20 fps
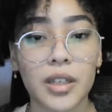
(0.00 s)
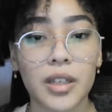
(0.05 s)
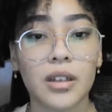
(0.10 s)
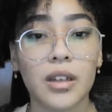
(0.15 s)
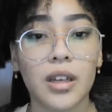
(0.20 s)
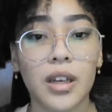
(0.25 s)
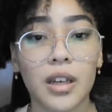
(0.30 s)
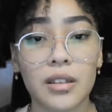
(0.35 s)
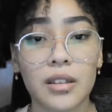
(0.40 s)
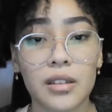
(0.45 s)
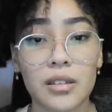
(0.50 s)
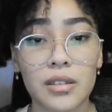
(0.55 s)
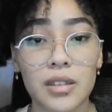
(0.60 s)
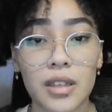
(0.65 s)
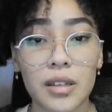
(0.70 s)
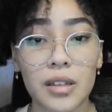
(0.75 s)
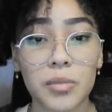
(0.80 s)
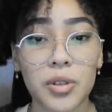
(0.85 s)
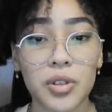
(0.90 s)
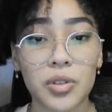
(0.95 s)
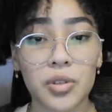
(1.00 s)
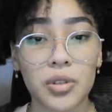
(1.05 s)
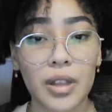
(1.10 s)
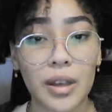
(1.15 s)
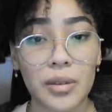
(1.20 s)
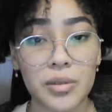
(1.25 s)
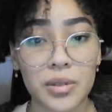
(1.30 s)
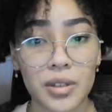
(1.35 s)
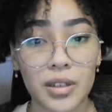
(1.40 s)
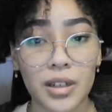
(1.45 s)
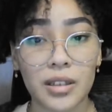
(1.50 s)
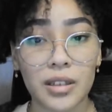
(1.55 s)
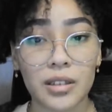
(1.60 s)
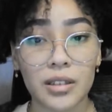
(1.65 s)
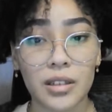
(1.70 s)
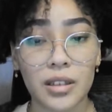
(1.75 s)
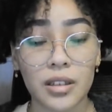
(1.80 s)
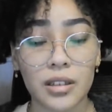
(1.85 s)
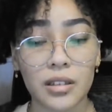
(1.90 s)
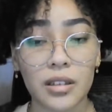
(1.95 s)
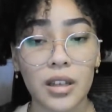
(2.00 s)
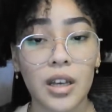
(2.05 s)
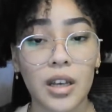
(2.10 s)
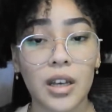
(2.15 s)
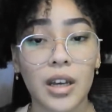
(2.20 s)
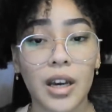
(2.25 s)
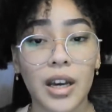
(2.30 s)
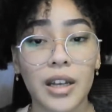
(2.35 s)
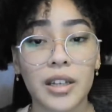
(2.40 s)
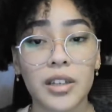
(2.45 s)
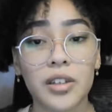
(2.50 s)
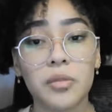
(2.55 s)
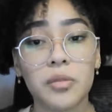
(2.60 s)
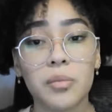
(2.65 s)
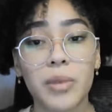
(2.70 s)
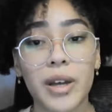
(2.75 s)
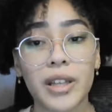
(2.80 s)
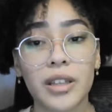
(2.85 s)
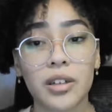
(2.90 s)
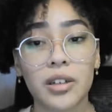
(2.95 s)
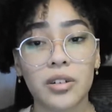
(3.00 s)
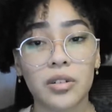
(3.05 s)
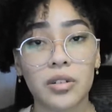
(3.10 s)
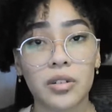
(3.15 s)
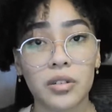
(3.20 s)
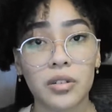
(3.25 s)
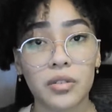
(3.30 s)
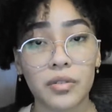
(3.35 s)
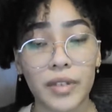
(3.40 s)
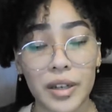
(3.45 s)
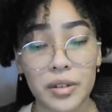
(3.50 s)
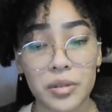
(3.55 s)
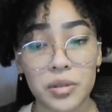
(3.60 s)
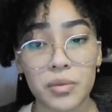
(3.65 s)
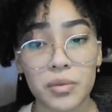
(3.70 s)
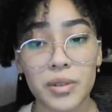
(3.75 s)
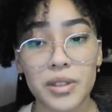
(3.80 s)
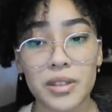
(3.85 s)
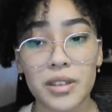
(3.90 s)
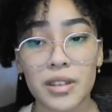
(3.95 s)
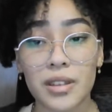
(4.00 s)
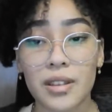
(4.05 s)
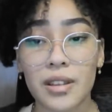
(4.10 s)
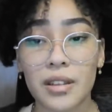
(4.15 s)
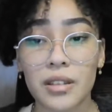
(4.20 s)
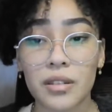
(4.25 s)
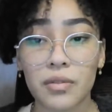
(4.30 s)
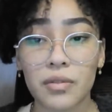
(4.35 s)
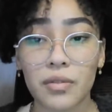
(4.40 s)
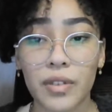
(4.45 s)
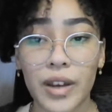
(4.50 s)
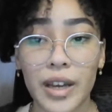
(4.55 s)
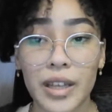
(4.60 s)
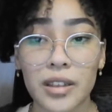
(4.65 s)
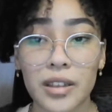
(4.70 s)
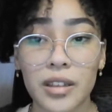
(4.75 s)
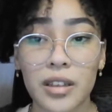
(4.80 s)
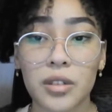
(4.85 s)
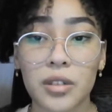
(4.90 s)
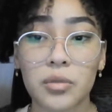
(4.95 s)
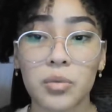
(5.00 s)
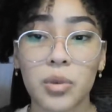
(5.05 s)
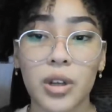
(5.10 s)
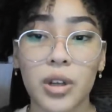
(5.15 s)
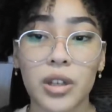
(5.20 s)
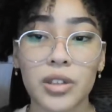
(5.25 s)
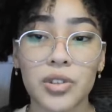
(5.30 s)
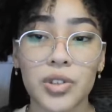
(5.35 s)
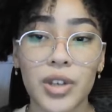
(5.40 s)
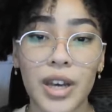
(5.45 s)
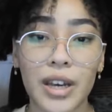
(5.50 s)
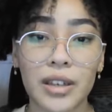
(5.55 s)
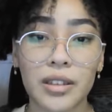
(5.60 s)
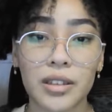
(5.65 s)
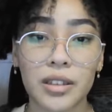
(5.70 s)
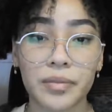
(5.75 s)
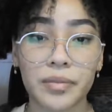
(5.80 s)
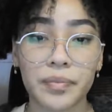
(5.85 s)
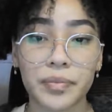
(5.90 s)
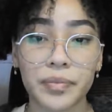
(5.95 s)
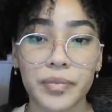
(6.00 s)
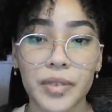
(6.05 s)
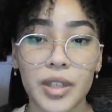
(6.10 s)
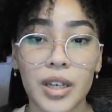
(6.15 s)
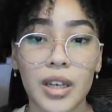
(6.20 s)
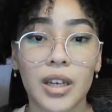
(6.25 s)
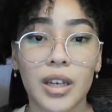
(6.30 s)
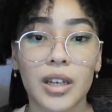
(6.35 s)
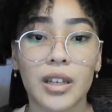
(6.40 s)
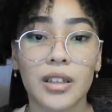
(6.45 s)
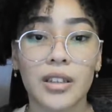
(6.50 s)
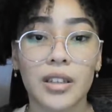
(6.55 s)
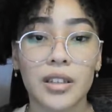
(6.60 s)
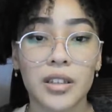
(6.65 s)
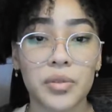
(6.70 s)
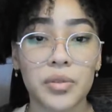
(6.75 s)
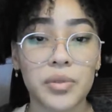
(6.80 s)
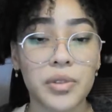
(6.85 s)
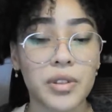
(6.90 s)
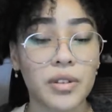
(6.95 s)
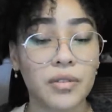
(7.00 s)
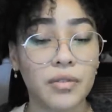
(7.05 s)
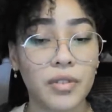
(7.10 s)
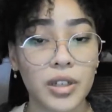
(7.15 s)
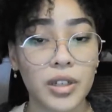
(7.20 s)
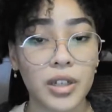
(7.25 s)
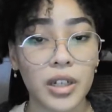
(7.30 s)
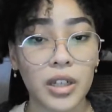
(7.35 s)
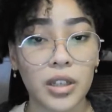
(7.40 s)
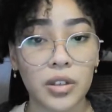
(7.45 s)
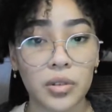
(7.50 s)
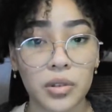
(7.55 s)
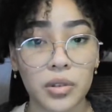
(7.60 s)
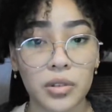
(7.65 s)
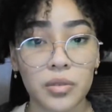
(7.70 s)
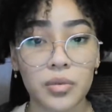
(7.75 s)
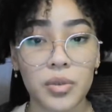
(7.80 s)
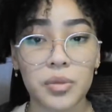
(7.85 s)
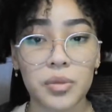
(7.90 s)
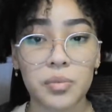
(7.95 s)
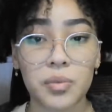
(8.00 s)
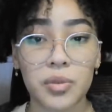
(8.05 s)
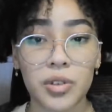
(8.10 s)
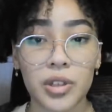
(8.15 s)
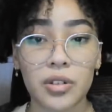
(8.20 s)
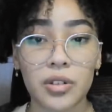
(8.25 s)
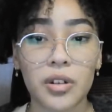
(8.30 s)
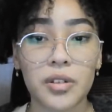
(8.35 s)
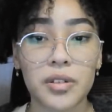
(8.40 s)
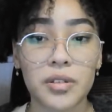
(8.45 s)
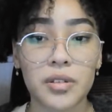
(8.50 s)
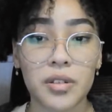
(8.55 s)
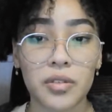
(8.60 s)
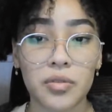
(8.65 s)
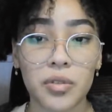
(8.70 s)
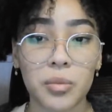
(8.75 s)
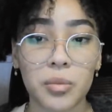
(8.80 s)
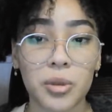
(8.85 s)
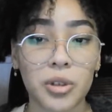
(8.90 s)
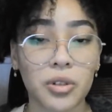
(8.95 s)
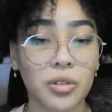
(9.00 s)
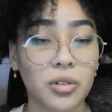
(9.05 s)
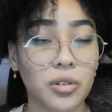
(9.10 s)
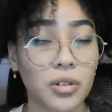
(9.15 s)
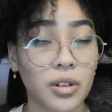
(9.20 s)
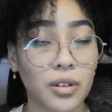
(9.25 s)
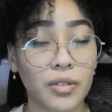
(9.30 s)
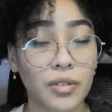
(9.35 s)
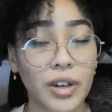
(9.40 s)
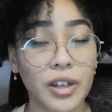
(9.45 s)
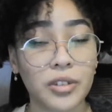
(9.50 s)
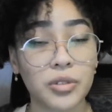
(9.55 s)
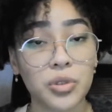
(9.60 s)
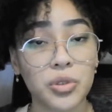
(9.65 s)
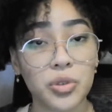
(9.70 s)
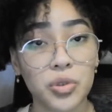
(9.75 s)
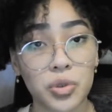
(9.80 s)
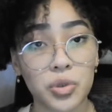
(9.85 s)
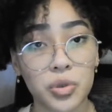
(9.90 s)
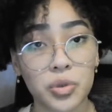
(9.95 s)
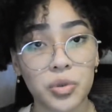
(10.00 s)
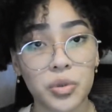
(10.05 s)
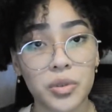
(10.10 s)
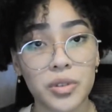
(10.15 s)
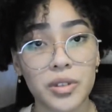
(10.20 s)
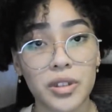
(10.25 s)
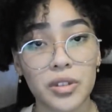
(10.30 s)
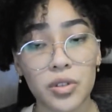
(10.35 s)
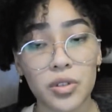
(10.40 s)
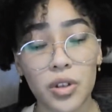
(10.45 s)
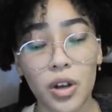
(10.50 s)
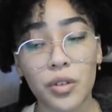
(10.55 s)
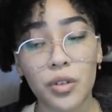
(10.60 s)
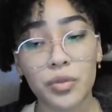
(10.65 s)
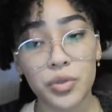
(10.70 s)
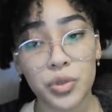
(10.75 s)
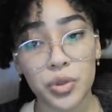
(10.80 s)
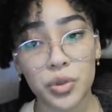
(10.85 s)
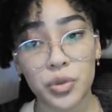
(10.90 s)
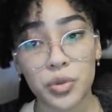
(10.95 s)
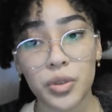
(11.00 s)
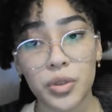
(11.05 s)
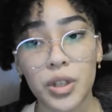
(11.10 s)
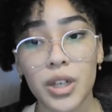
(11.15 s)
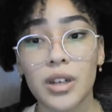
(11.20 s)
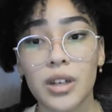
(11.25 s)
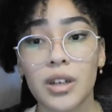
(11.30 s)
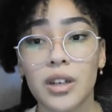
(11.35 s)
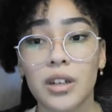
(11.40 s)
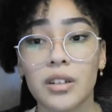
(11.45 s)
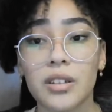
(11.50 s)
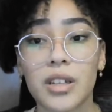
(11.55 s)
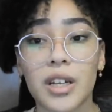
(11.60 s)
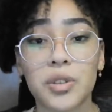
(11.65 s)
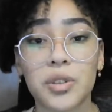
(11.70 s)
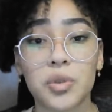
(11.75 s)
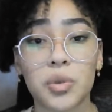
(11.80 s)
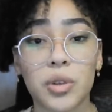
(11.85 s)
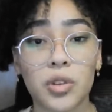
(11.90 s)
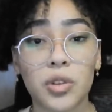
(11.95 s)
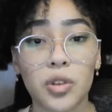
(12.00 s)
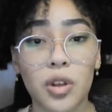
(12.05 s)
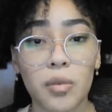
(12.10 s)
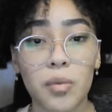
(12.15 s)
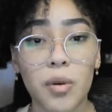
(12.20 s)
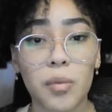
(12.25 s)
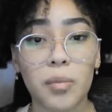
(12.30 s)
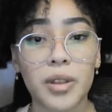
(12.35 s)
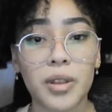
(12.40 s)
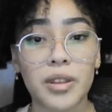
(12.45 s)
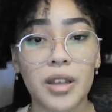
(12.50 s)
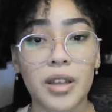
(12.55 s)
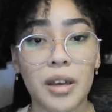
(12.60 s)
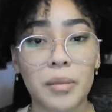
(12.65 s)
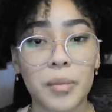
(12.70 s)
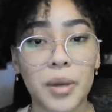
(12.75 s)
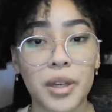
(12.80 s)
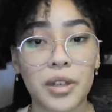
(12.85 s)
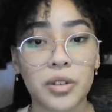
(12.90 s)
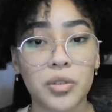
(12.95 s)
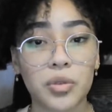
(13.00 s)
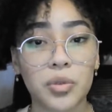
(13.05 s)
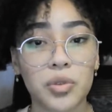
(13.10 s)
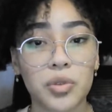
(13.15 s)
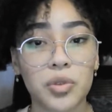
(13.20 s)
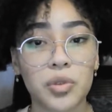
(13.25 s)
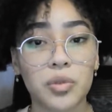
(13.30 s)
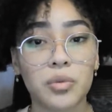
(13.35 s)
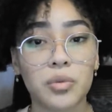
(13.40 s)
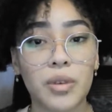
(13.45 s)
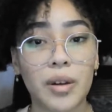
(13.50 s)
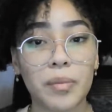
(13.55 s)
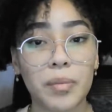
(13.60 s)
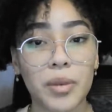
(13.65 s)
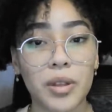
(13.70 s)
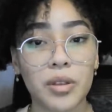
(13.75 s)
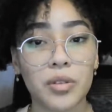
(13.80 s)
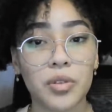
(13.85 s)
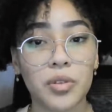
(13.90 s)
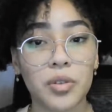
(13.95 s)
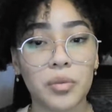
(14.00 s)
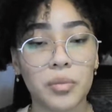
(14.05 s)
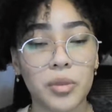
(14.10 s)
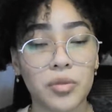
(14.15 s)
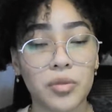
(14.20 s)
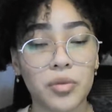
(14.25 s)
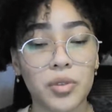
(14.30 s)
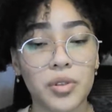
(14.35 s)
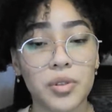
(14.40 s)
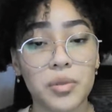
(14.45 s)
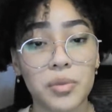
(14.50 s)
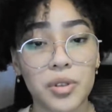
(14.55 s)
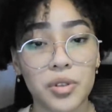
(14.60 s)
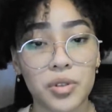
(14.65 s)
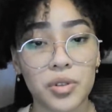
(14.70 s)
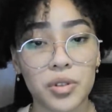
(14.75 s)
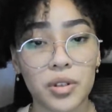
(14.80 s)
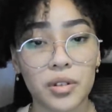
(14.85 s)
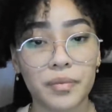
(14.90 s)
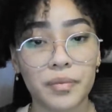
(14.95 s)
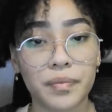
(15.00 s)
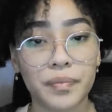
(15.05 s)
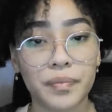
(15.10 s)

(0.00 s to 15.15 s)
In December 2019, a new beta coronavirus was identified in Wuhan, China. The new severe acute respiratory syndrome coronavirus 2, SARS-CoV-2, led to a global pandemic due to rapid human transmission.